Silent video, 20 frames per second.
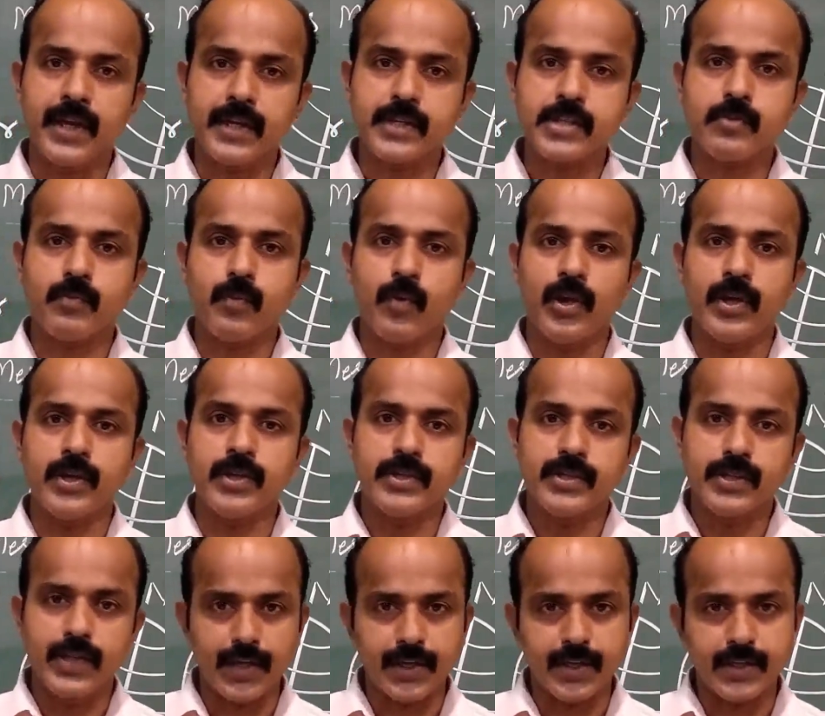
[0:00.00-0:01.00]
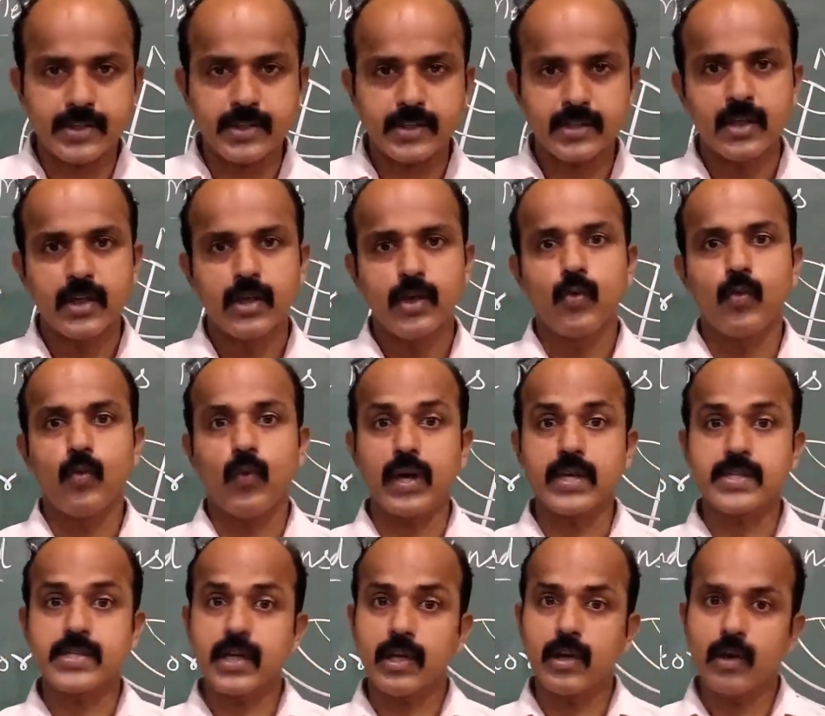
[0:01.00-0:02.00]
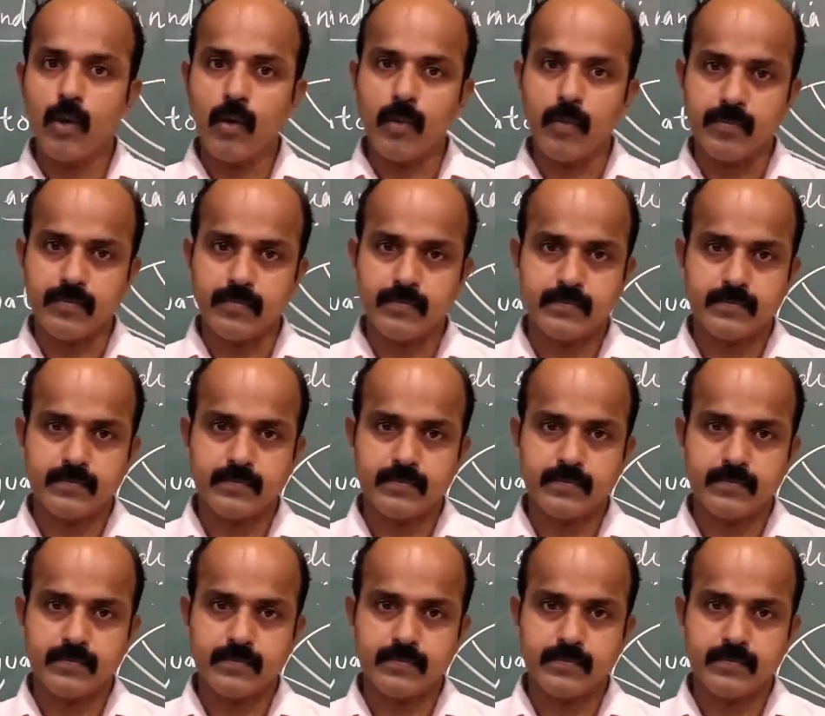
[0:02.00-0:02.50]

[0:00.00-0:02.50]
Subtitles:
the next point, that is what's a globe.